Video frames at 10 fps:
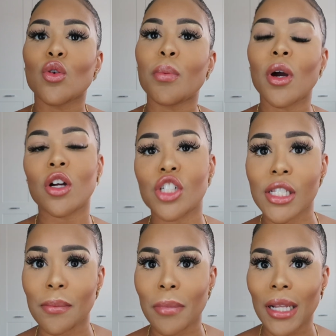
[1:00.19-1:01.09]
your
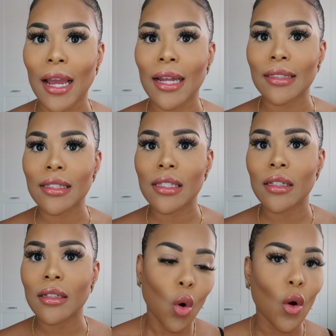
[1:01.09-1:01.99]
purchasing plans
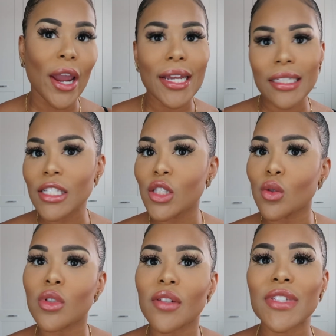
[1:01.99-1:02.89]
or any
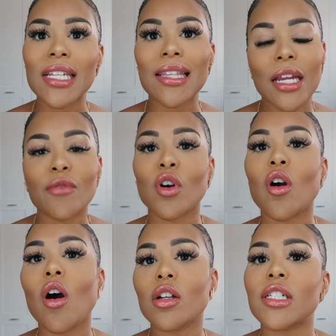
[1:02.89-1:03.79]
sort of delay
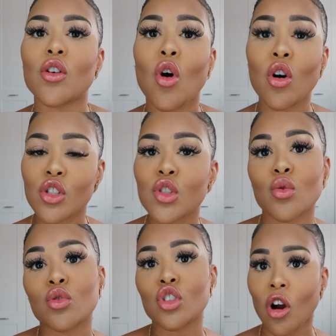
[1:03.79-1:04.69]
regarding costs
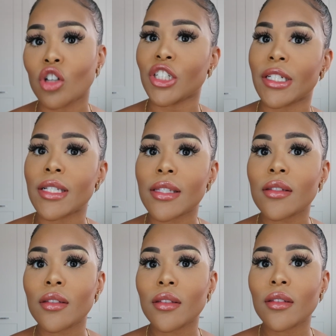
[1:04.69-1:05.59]
or charges.
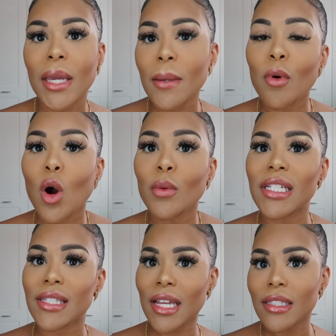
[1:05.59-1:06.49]
People only
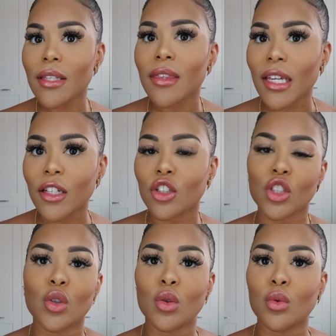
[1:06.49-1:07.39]
tend to think
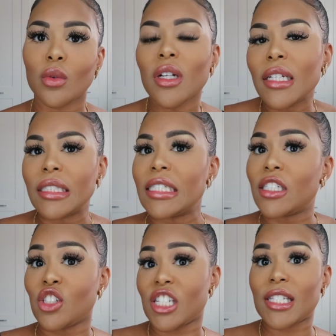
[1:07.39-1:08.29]
you need
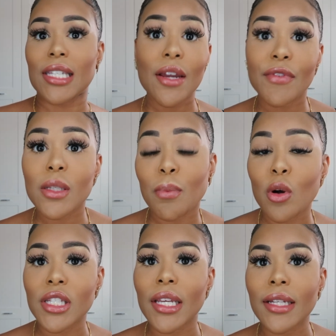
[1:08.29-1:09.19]
to just save a
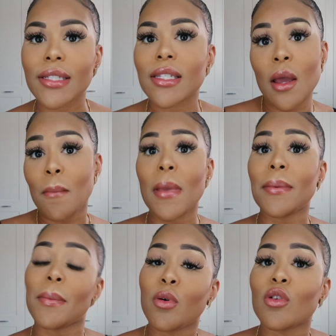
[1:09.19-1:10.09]
deposit,
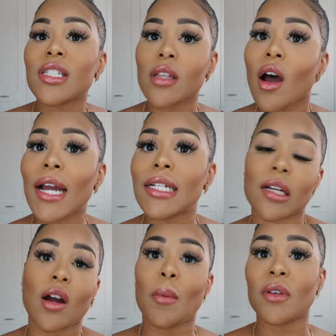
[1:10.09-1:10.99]
maybe put aside a
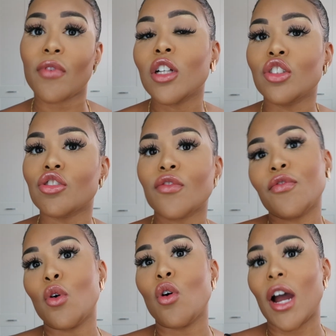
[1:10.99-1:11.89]
couple of hundred
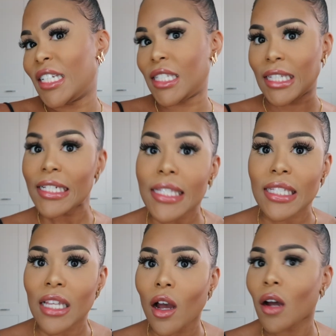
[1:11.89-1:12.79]
for a
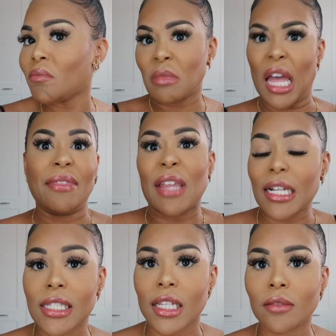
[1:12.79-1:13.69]
solicitor, and
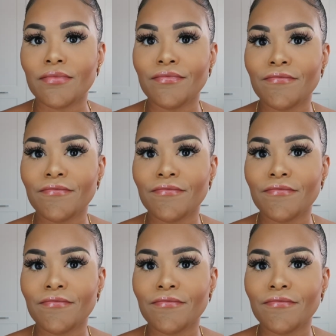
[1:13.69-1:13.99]
that's it.